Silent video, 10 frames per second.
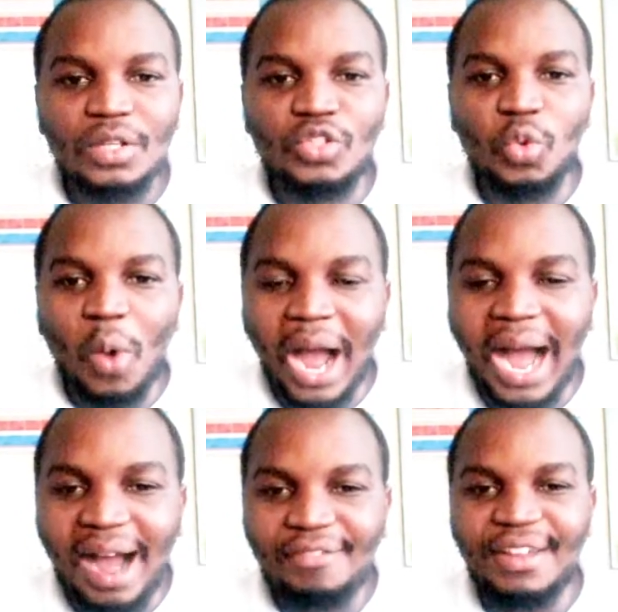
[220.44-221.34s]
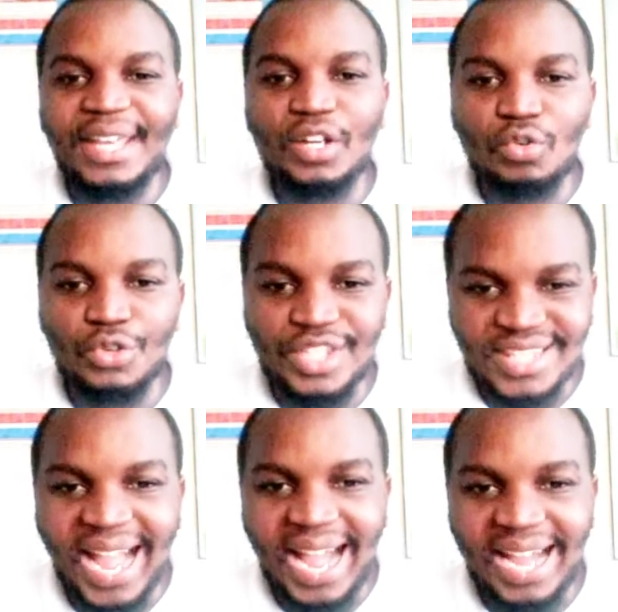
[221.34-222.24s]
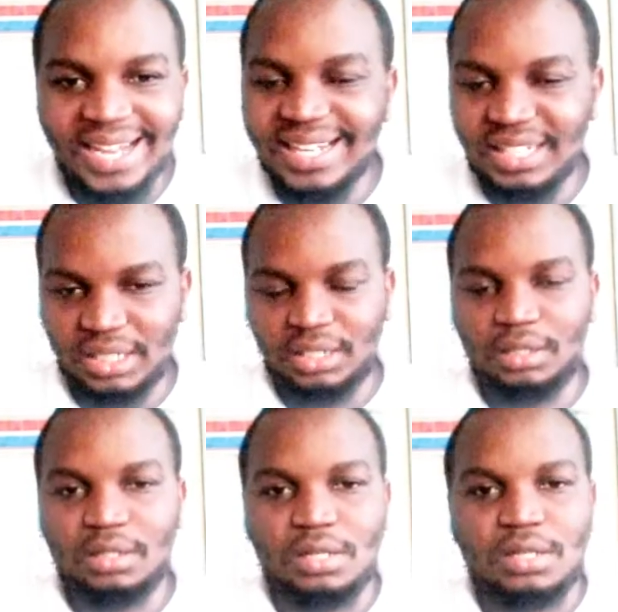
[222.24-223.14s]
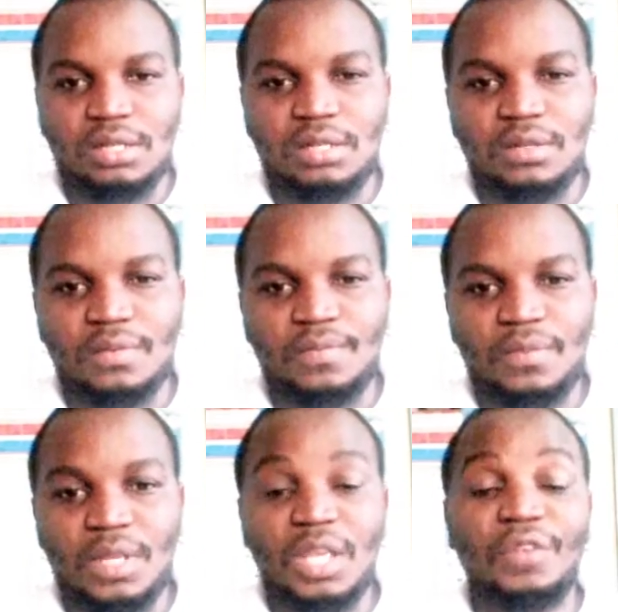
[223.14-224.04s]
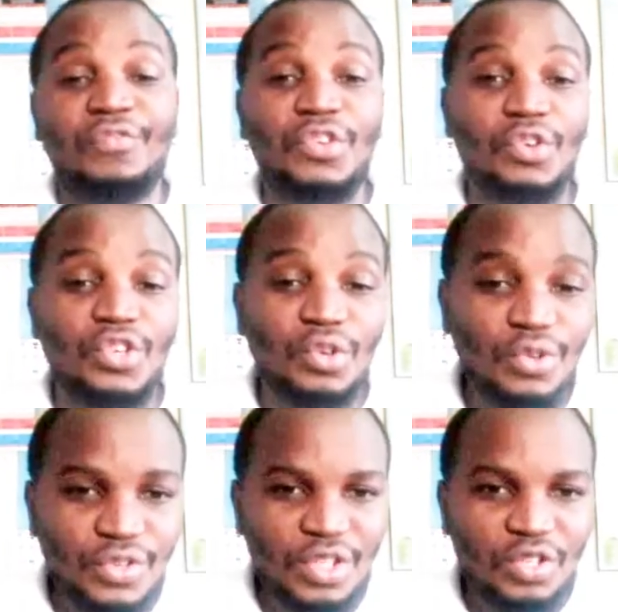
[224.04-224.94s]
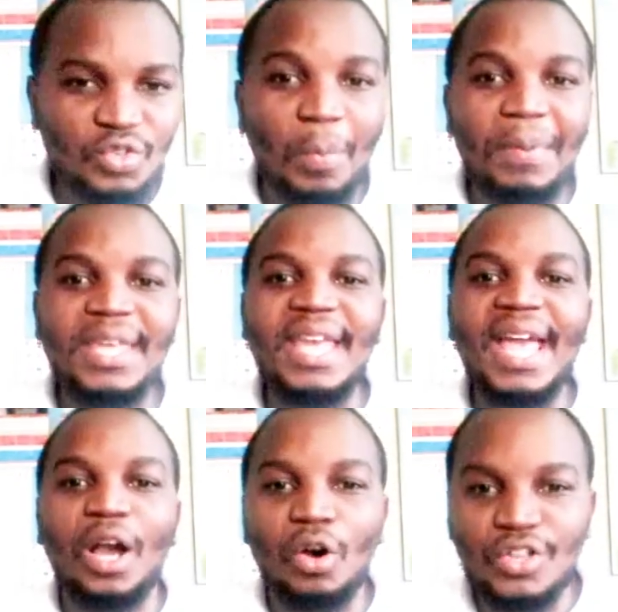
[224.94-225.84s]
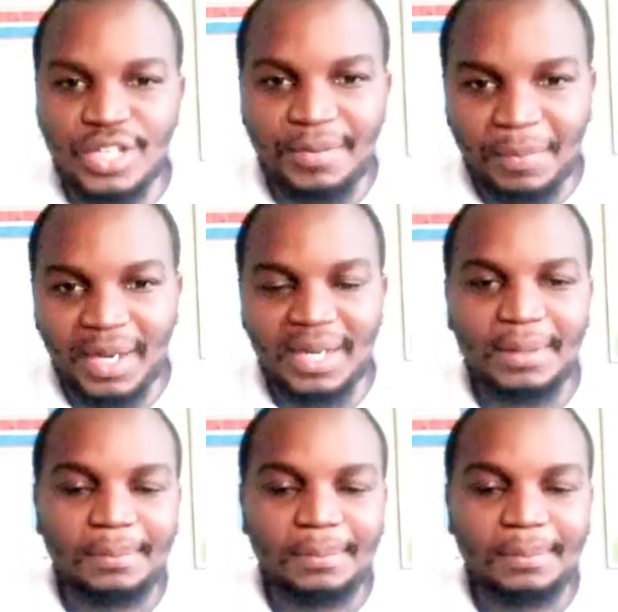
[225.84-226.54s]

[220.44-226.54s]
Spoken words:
to have a loose tongue, if you used to be a gossiper,